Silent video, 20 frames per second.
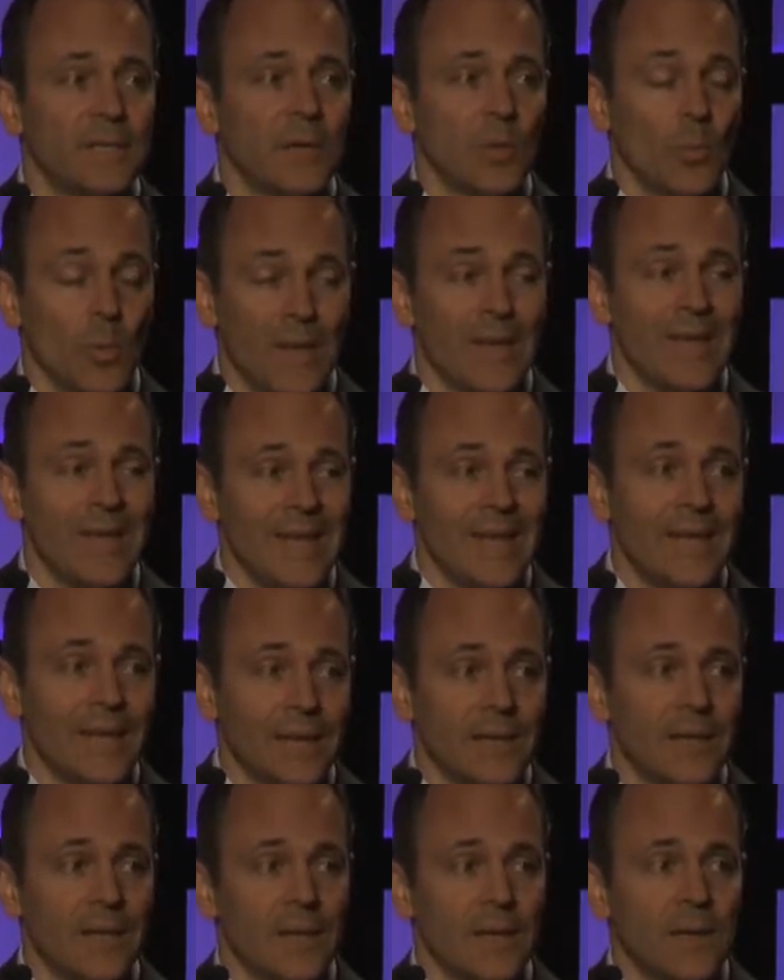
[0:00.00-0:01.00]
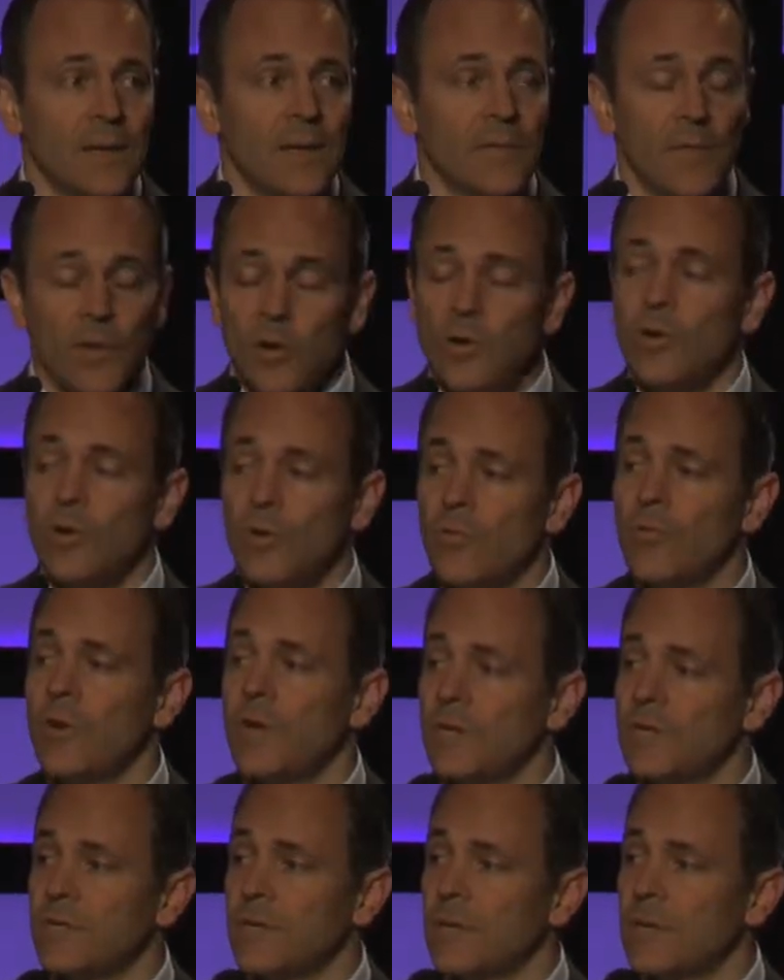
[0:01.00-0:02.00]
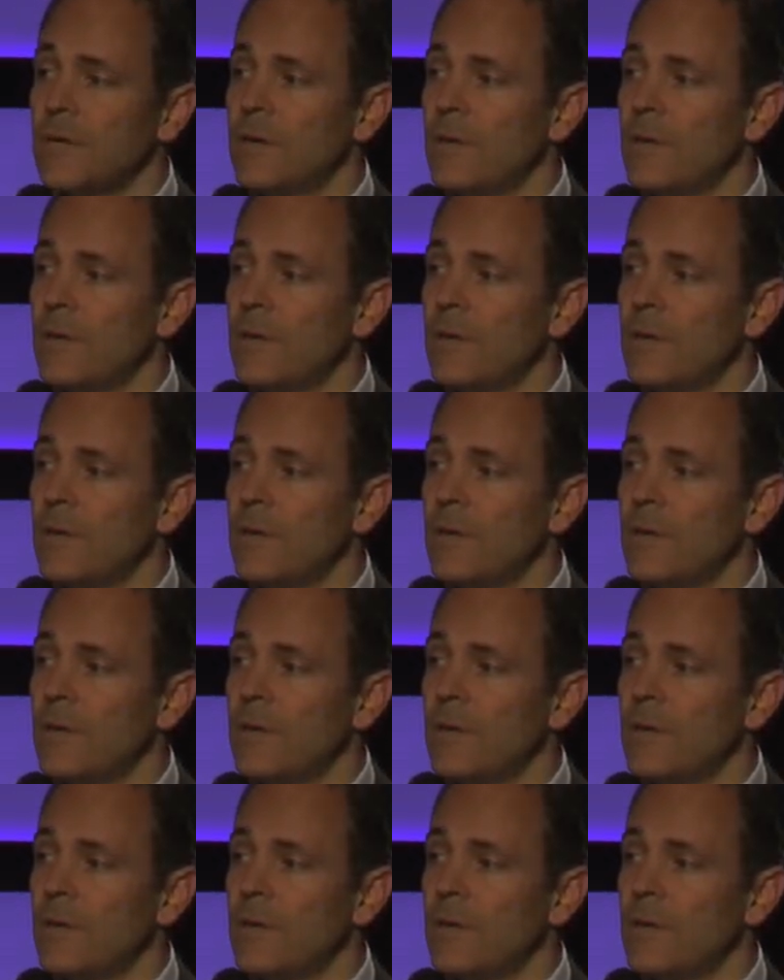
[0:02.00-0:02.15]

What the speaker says: We need it for good reason.